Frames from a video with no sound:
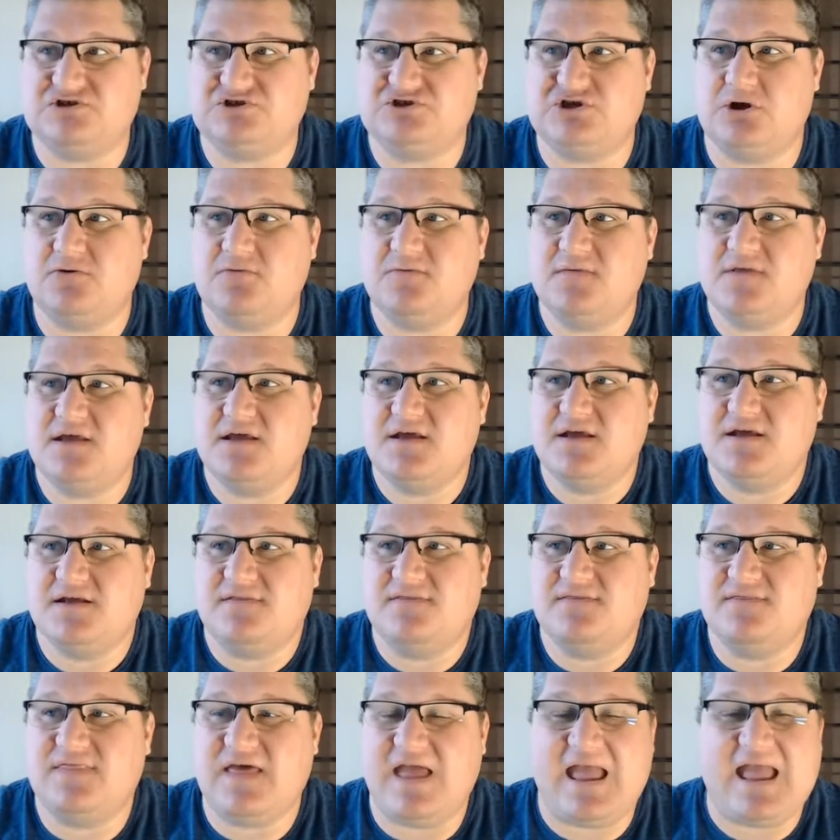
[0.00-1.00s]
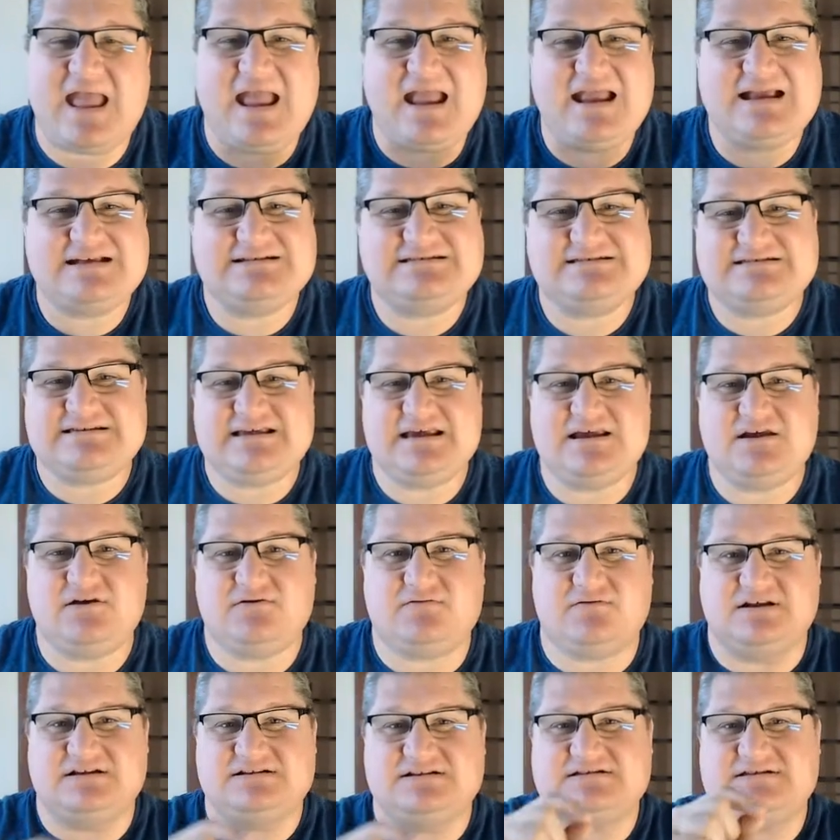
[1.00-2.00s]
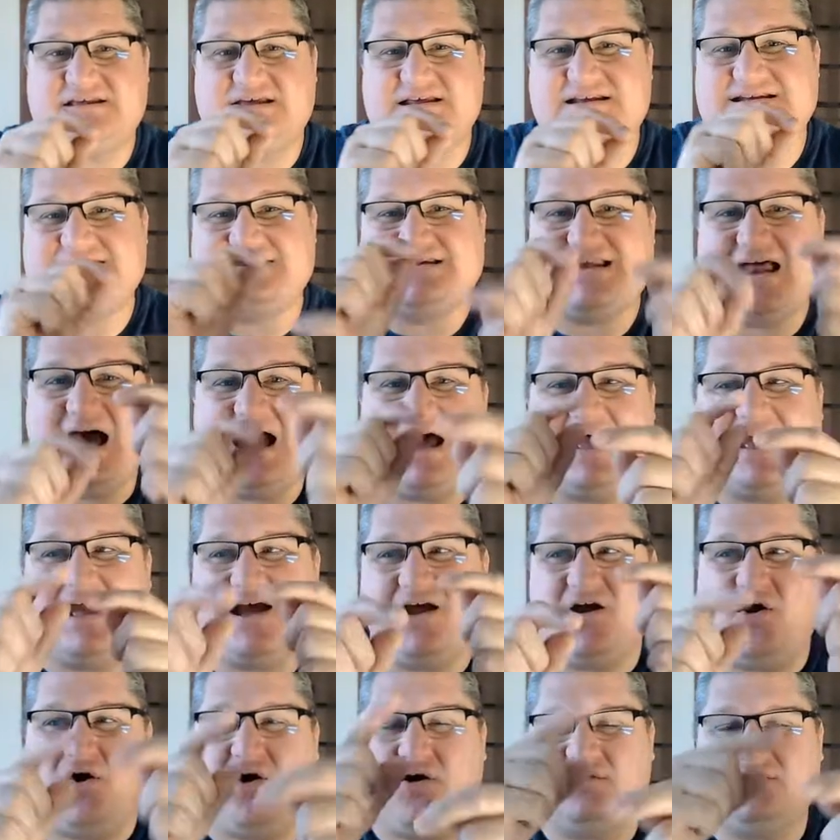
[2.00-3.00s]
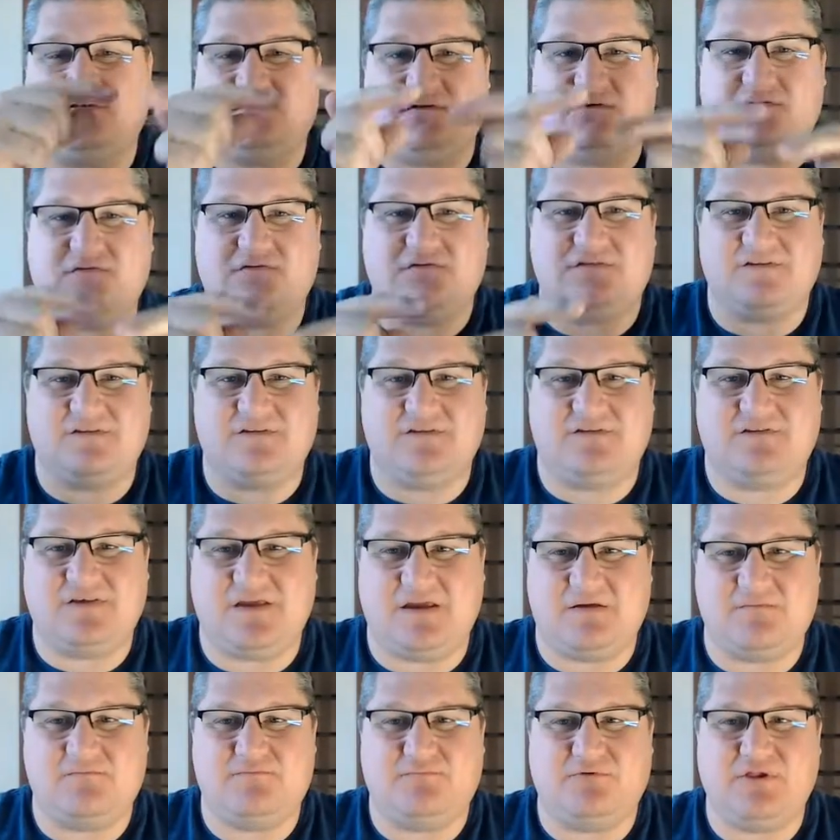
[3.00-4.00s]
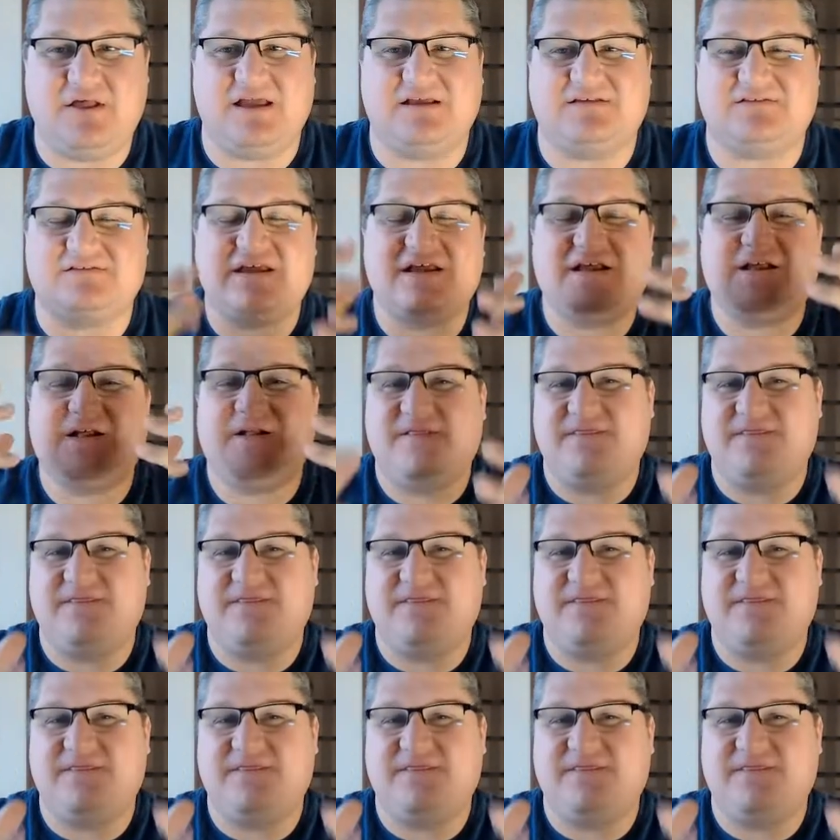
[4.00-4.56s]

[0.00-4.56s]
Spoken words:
So the asynchronous, the not all students in the same place,